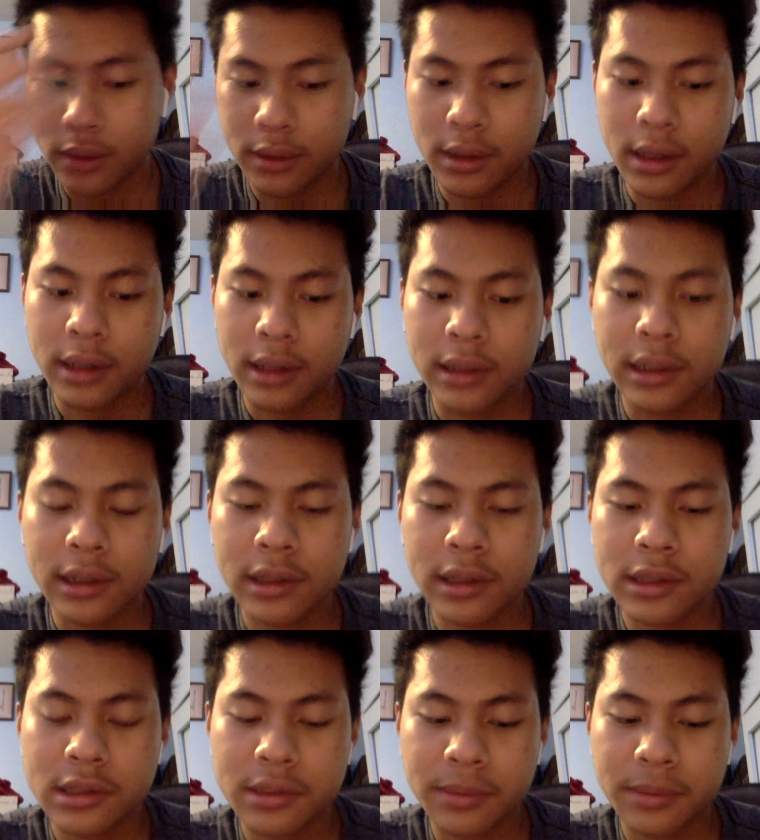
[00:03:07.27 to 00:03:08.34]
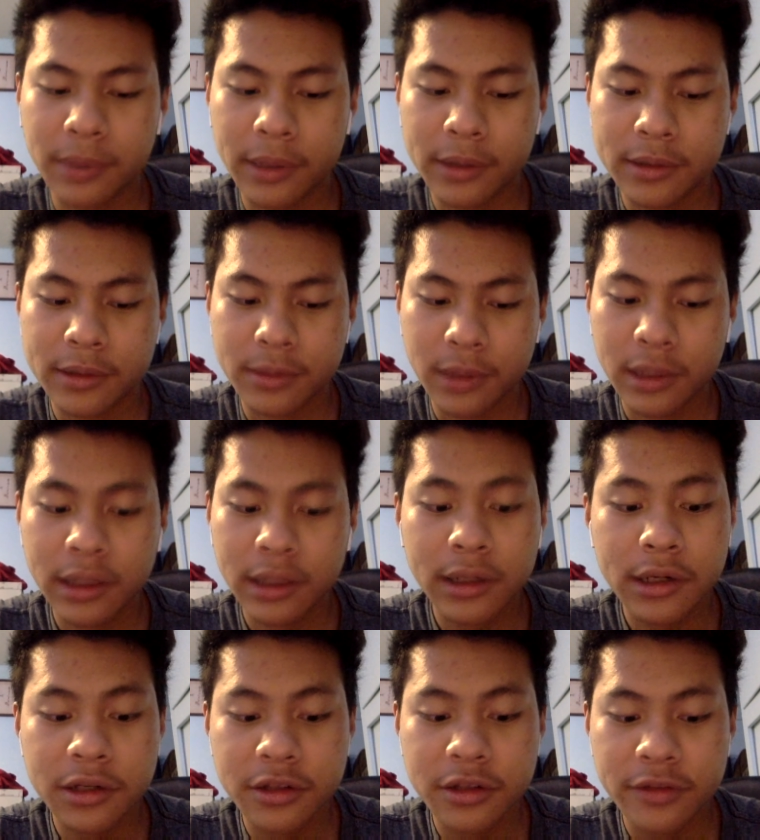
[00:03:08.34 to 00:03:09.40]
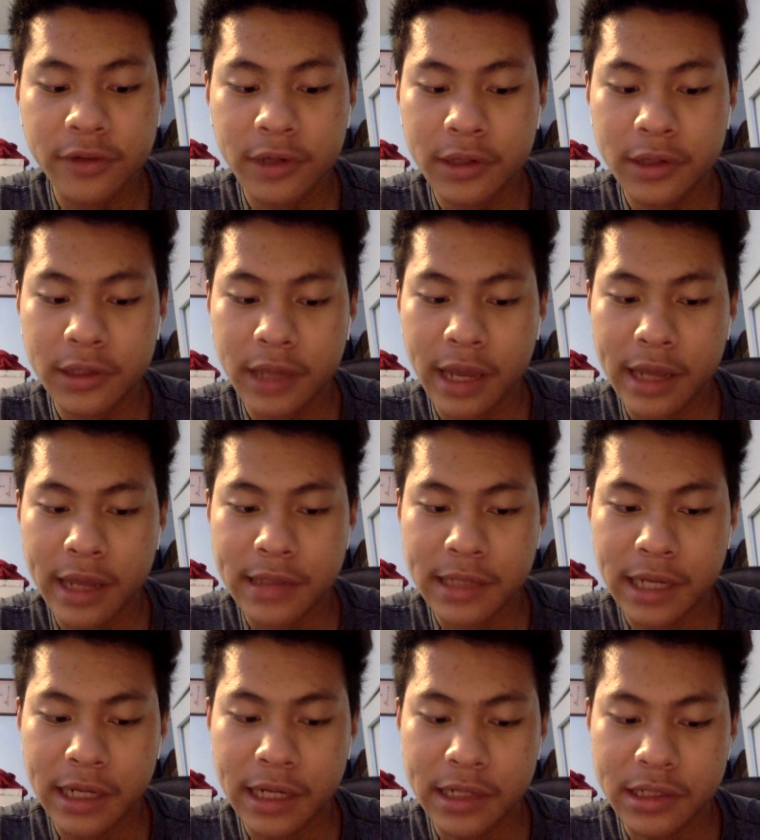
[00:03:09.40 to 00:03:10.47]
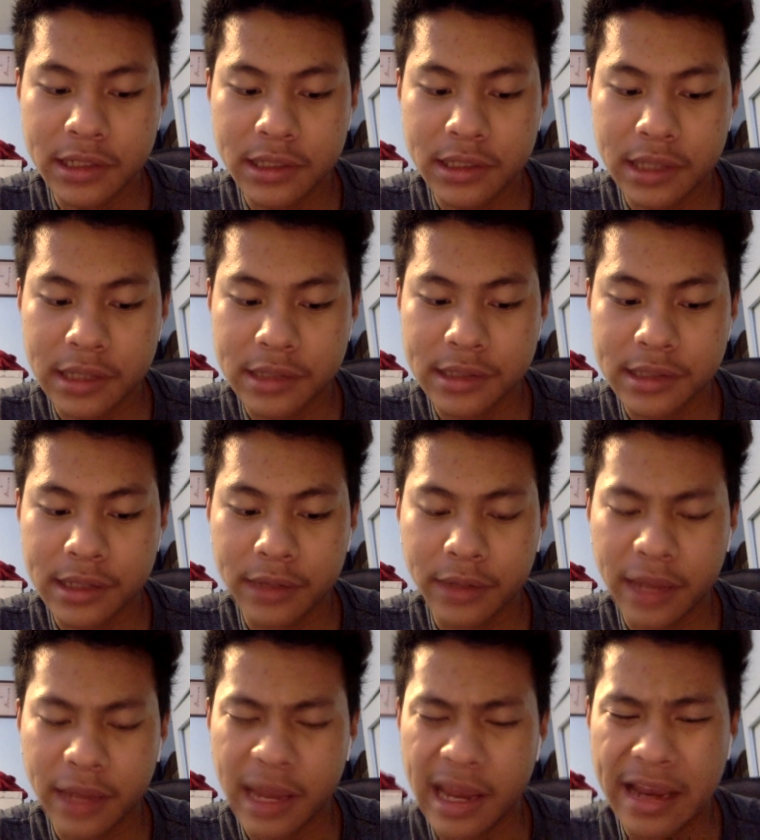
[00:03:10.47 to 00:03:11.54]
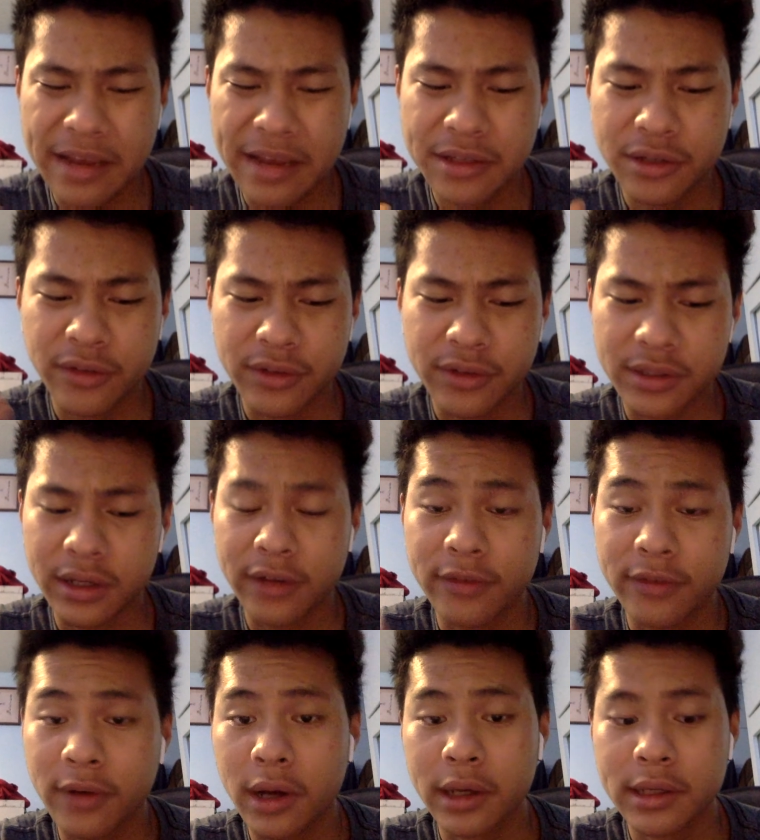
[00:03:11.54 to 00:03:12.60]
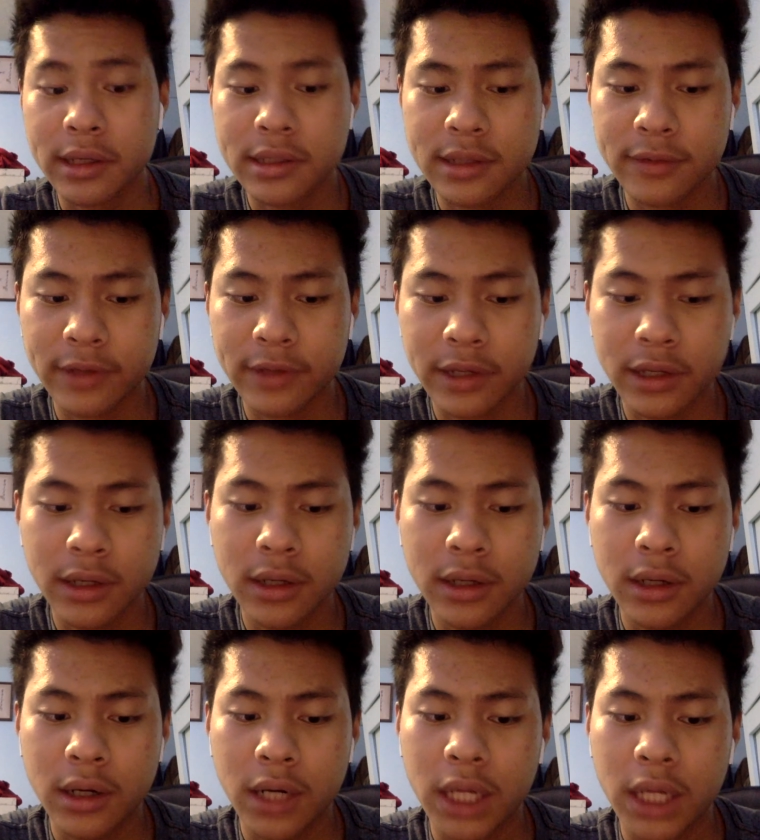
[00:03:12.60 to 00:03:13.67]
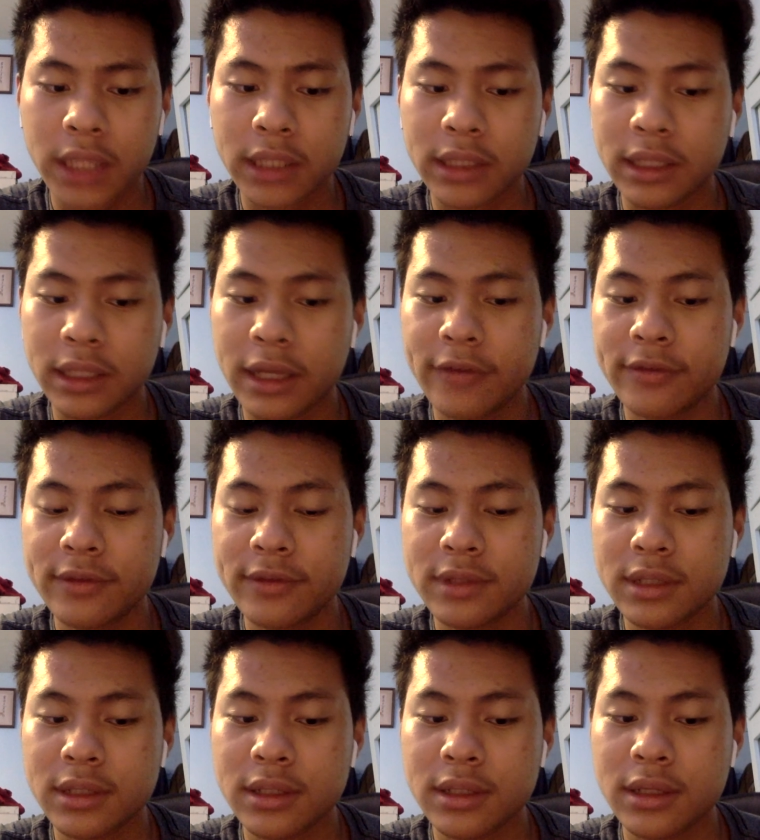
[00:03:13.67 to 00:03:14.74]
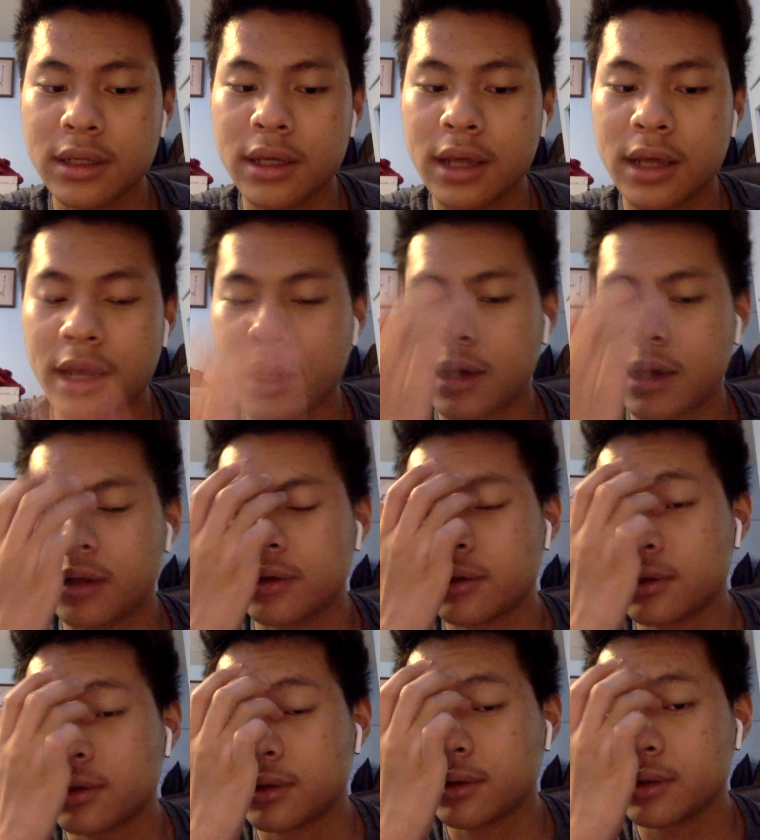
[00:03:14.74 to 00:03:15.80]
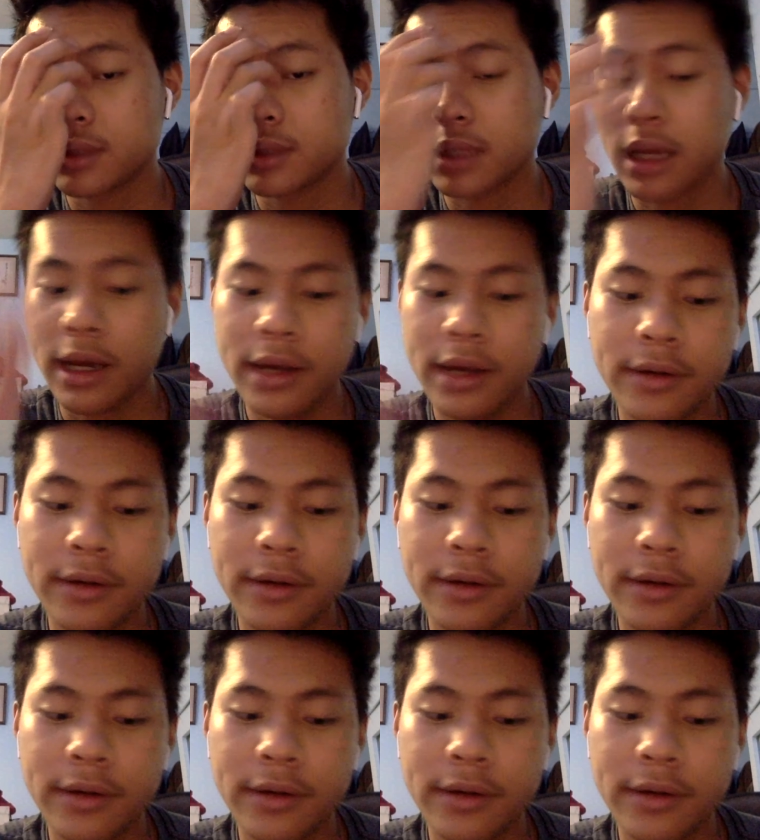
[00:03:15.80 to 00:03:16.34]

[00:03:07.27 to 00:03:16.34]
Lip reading: And clarity just brings more clarity to the photo, and dehaze kind of just phases out the haze, so there's any foggy stuff like on the left and side.